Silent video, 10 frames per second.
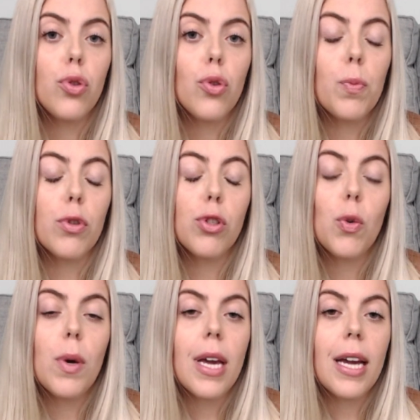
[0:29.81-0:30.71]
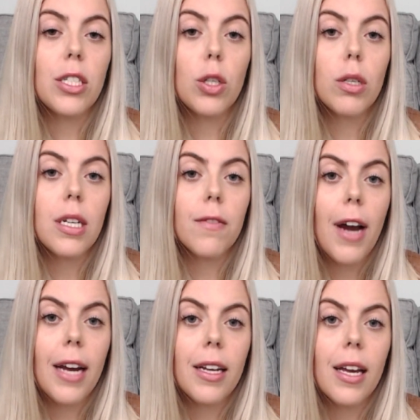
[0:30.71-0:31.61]
to pursuing a degree in
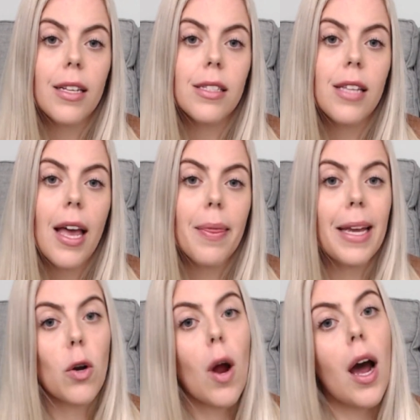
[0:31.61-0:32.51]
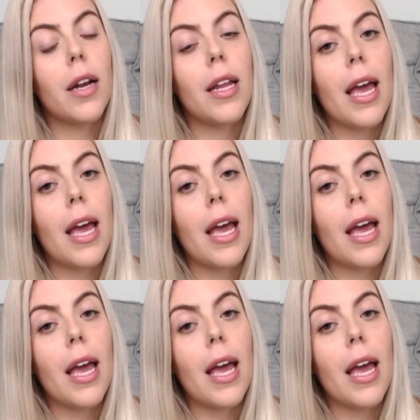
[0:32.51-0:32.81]
finance and later on